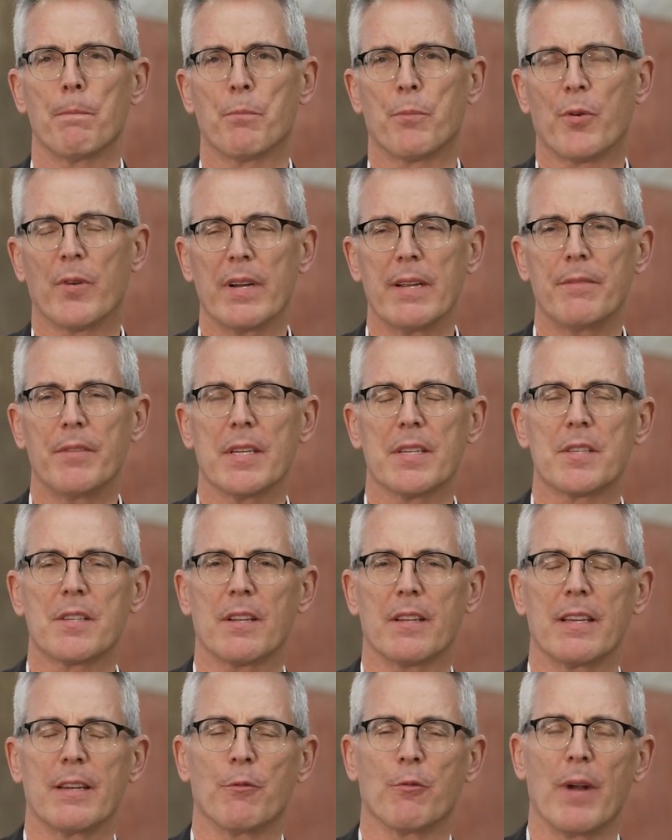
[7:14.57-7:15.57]

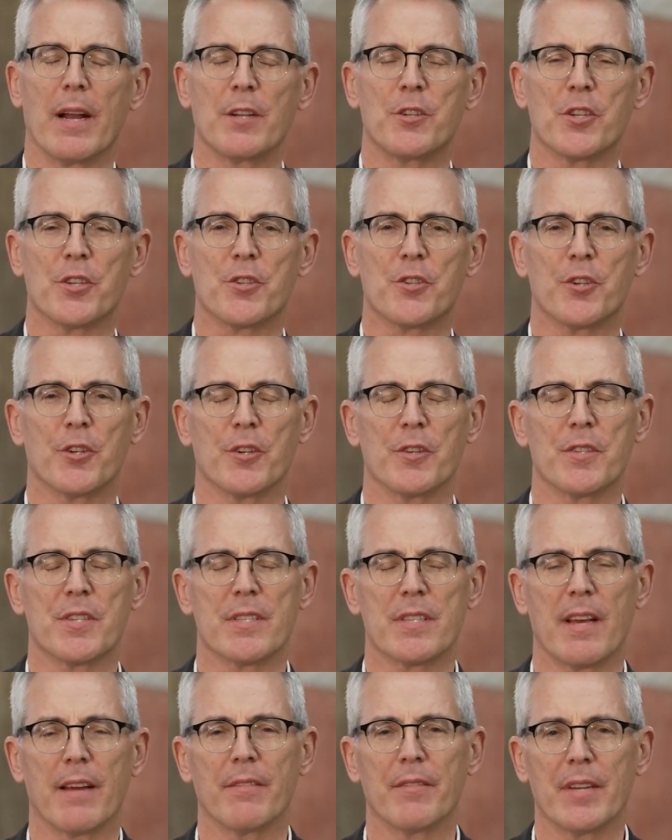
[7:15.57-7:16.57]
previously registered
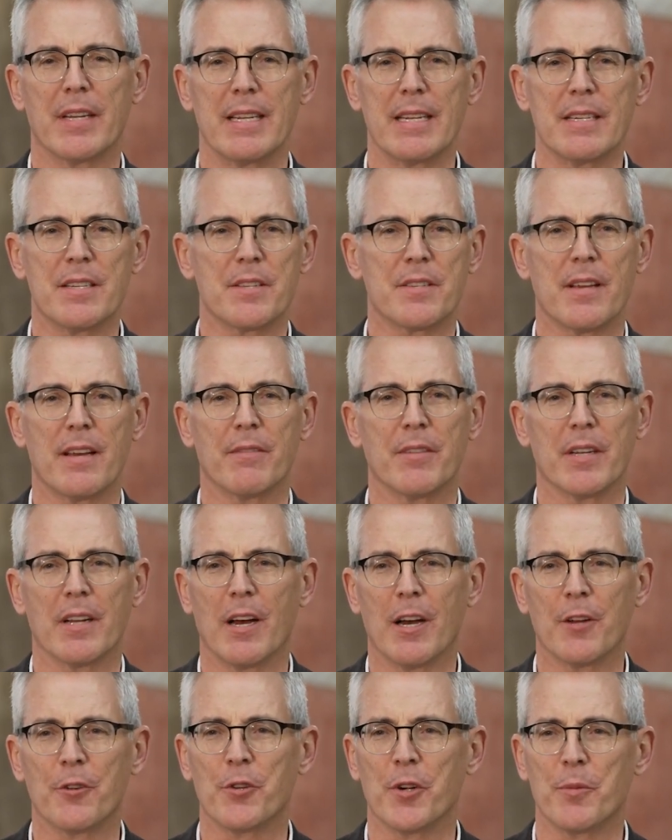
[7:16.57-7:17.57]

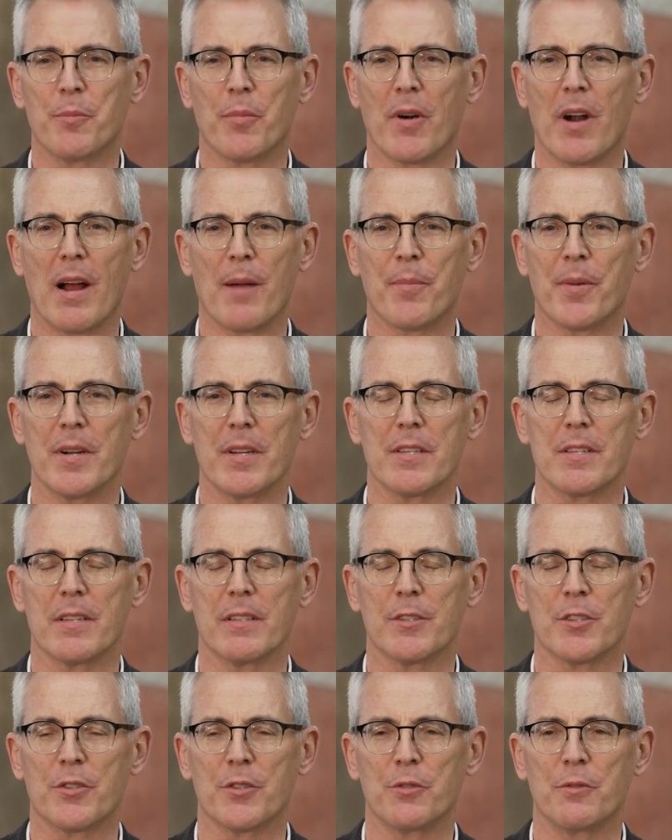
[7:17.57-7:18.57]
7,700 properties
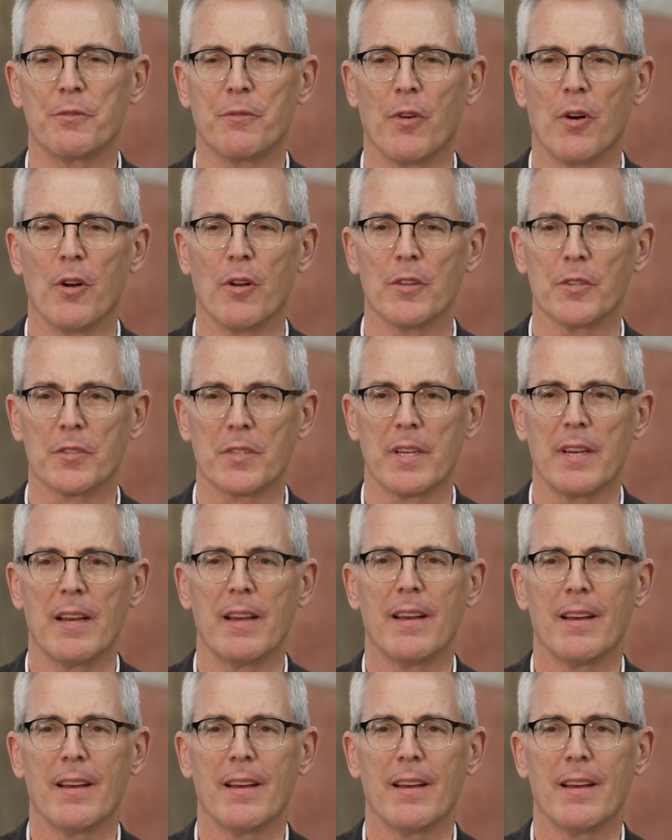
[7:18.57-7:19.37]
in Sioux Falls,